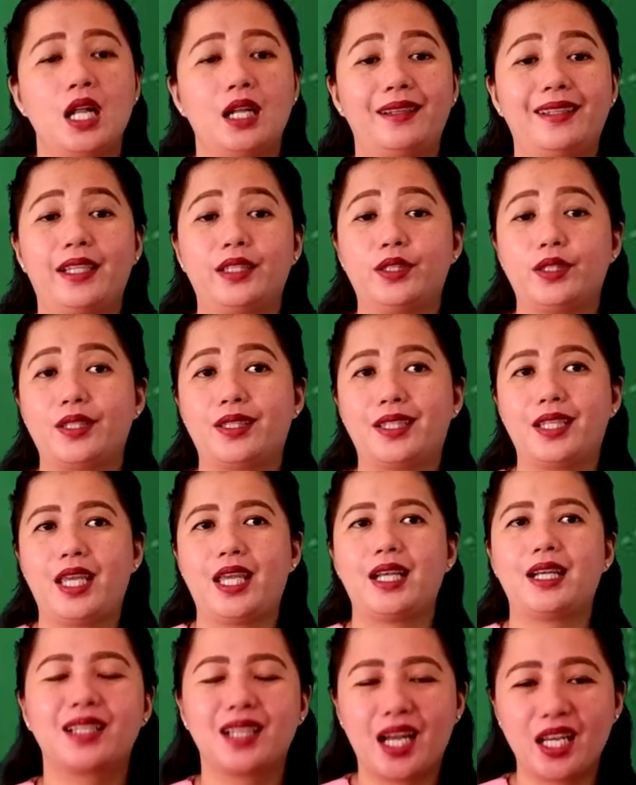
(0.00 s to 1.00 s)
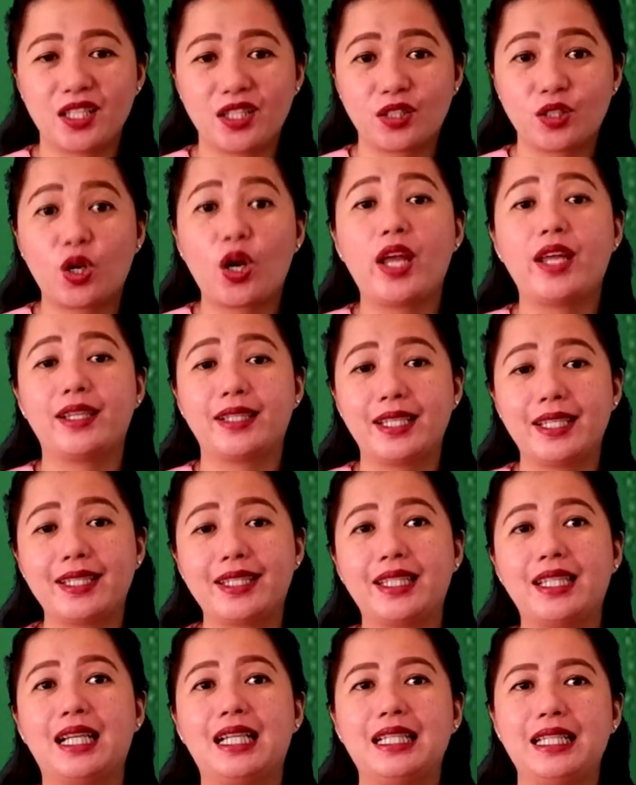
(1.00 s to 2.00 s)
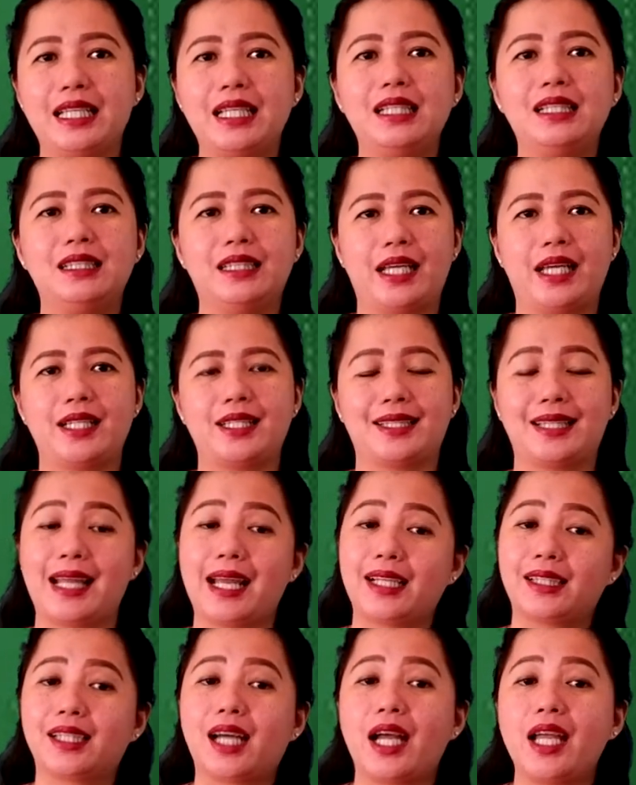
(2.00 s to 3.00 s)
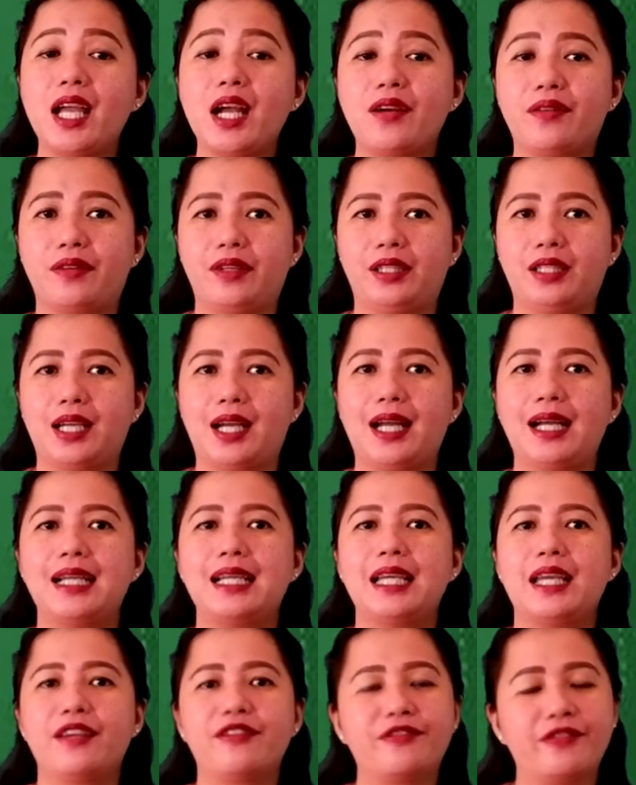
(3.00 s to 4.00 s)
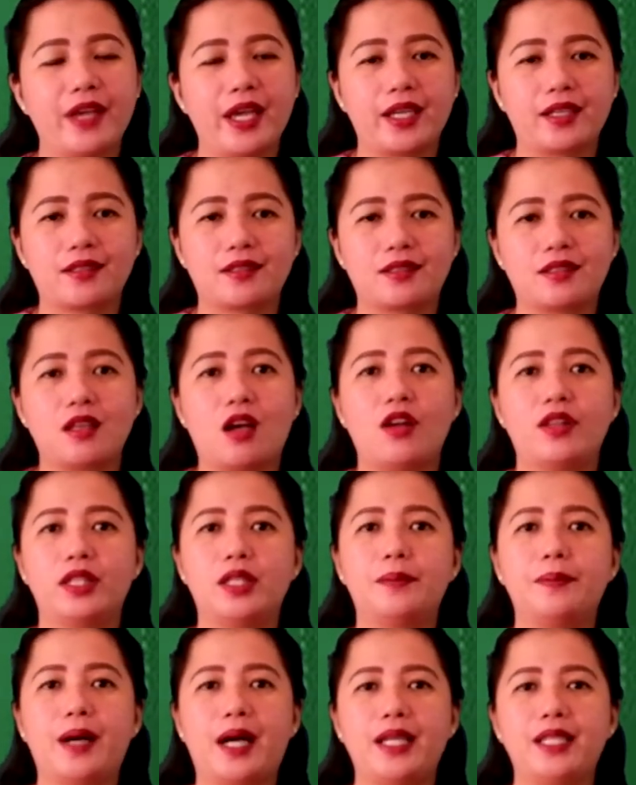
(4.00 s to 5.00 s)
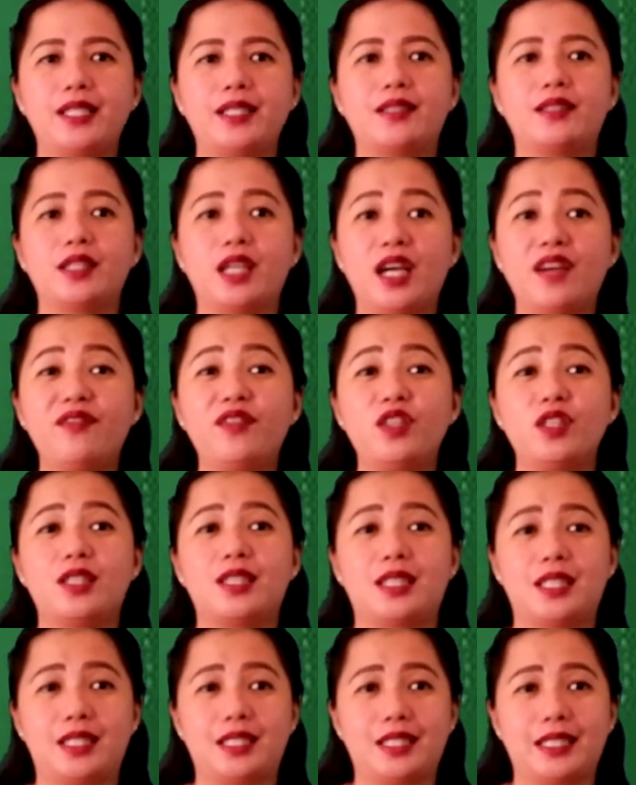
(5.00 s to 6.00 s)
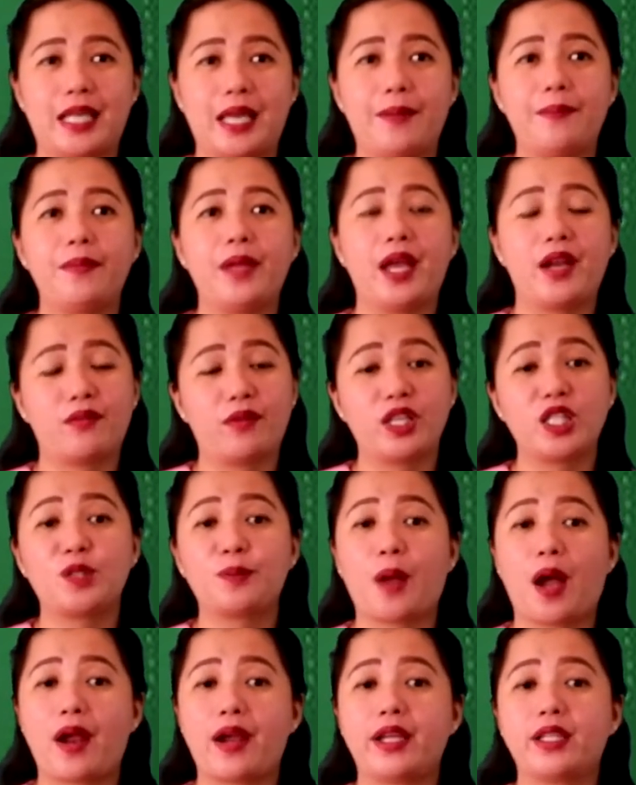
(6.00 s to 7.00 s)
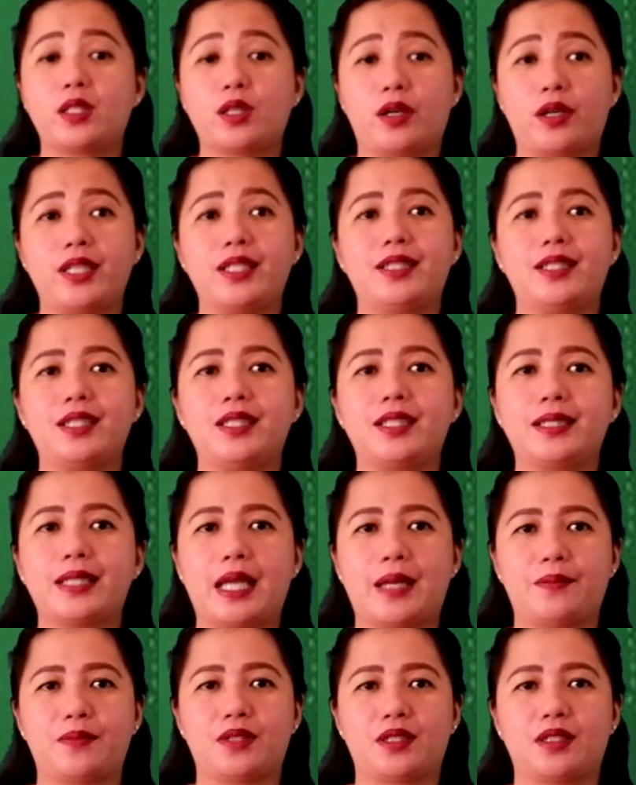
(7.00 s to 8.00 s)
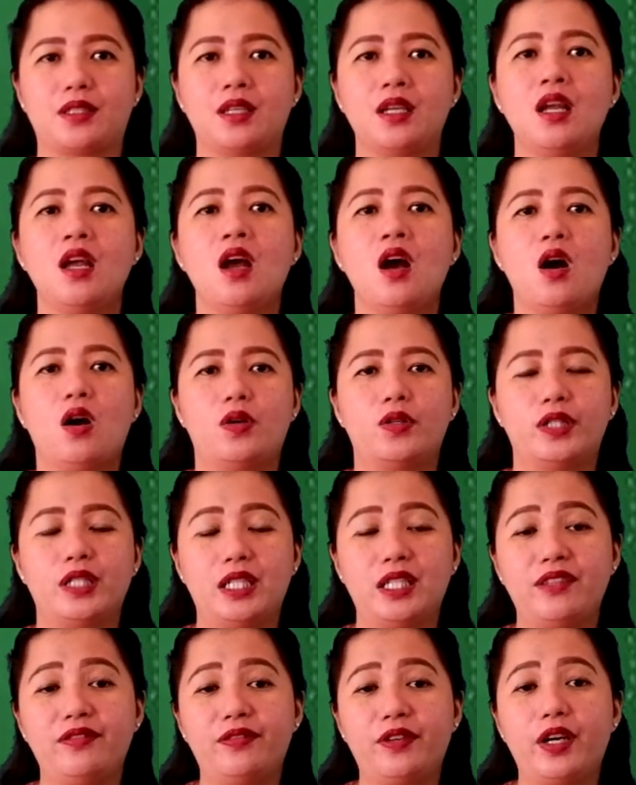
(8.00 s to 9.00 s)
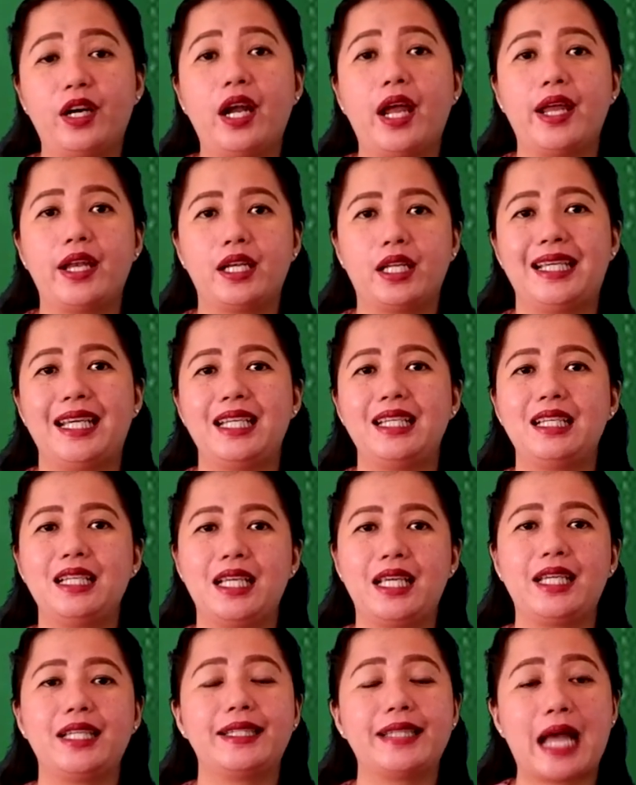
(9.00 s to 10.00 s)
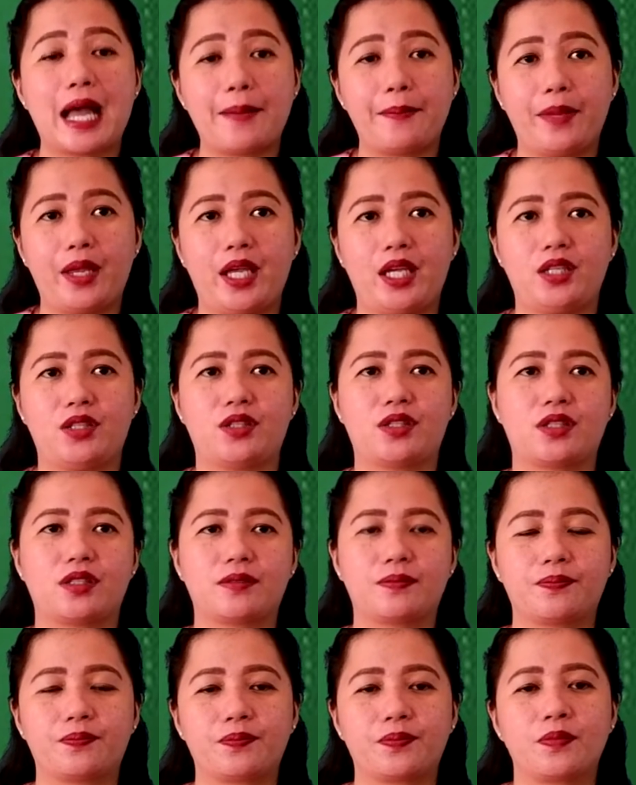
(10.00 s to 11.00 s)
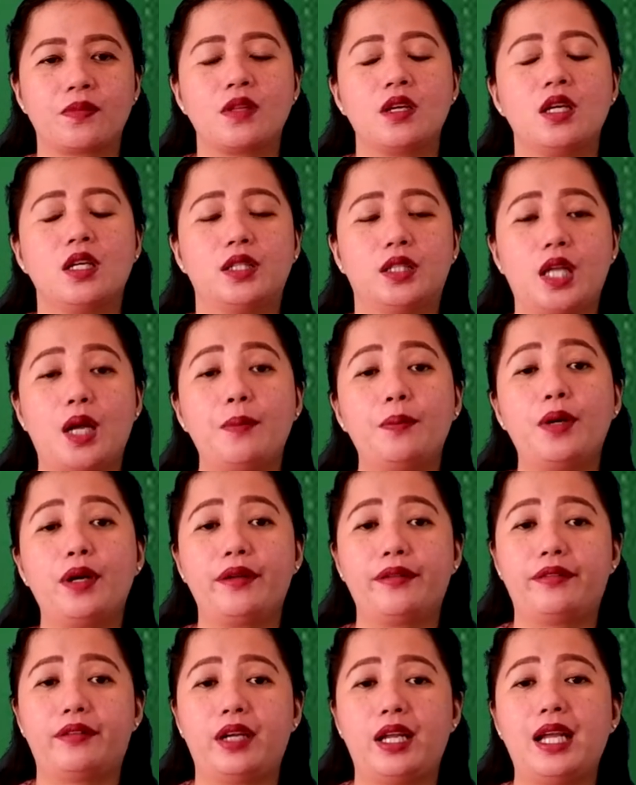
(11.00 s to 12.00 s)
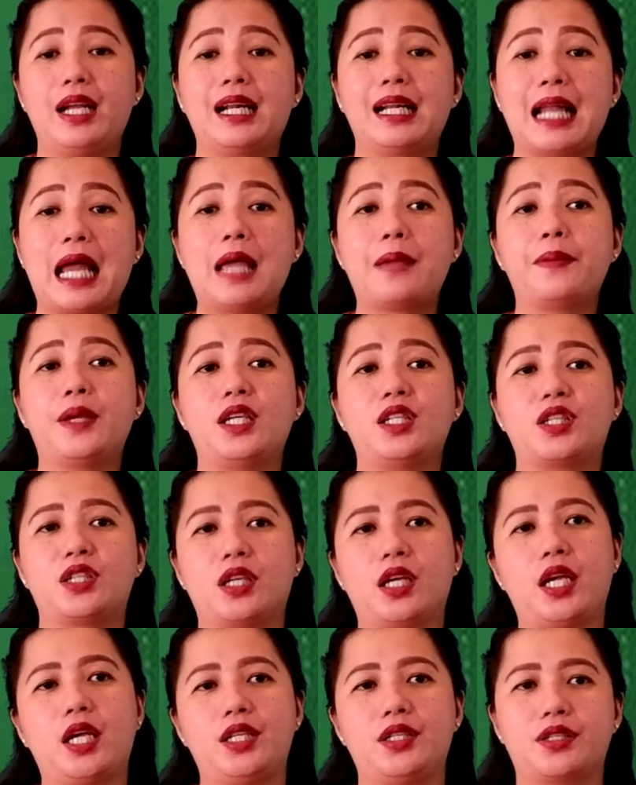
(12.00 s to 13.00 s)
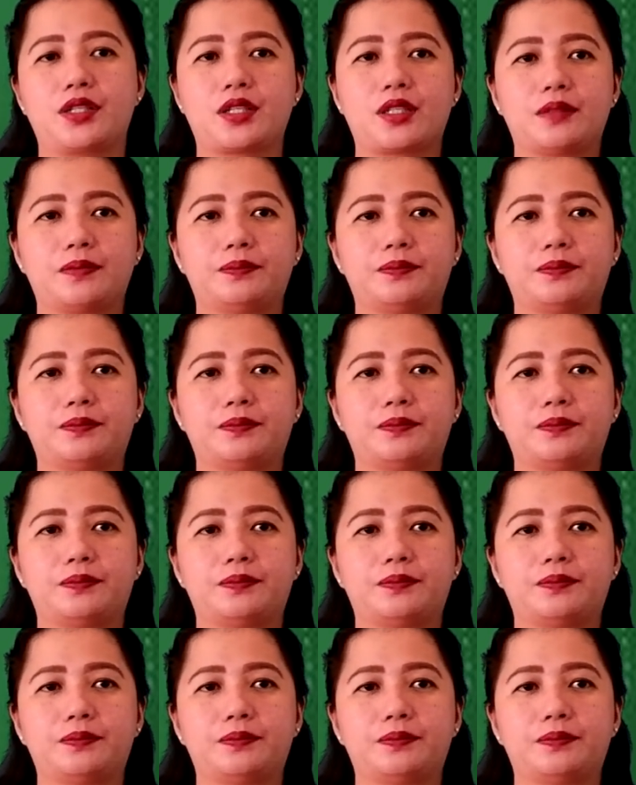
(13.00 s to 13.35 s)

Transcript: Letter C, gastrointestinal illness like diarrhea effects on the body's nervous system and respiratory systems, or liver and kidney damage. Number 3, climate change.